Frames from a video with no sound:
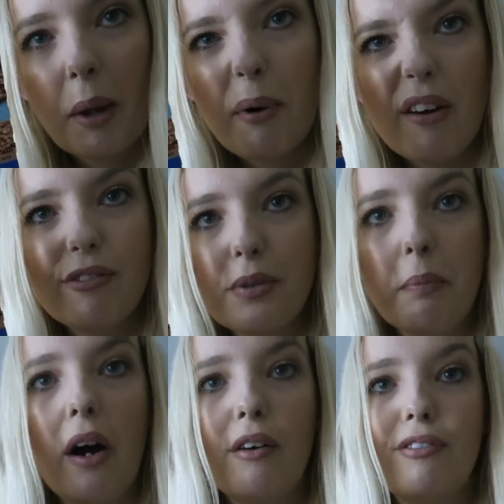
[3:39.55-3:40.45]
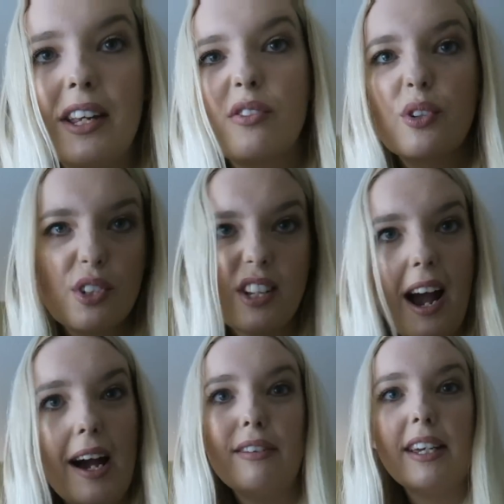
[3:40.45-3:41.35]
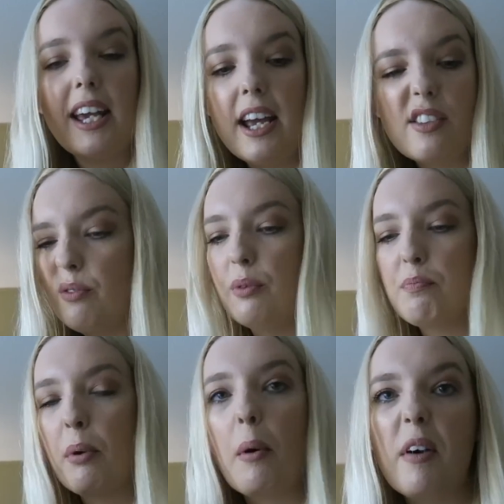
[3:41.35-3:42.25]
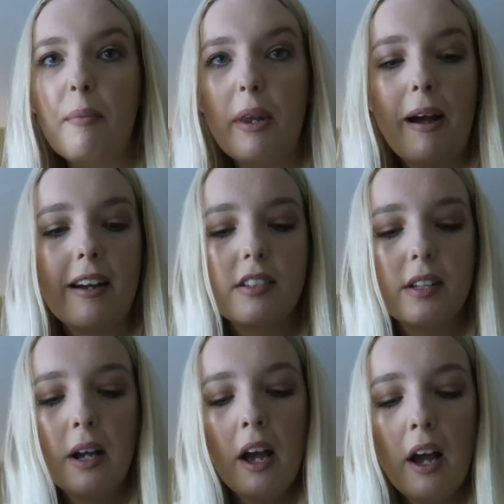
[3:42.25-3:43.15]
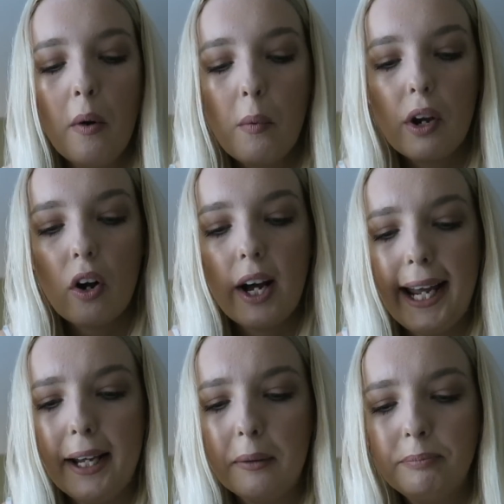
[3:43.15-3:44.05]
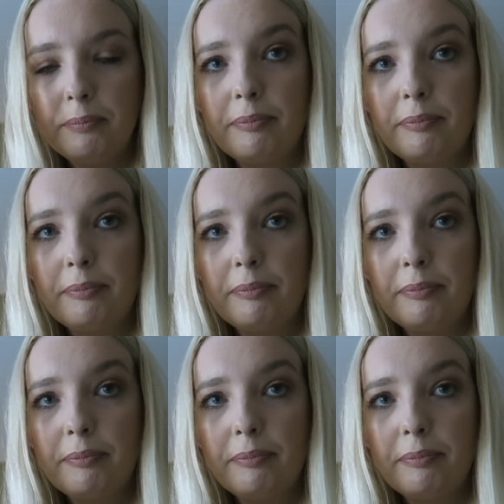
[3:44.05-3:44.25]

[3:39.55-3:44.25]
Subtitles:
breakfast bar things, just to have in case, and we pop them in the bags. We got a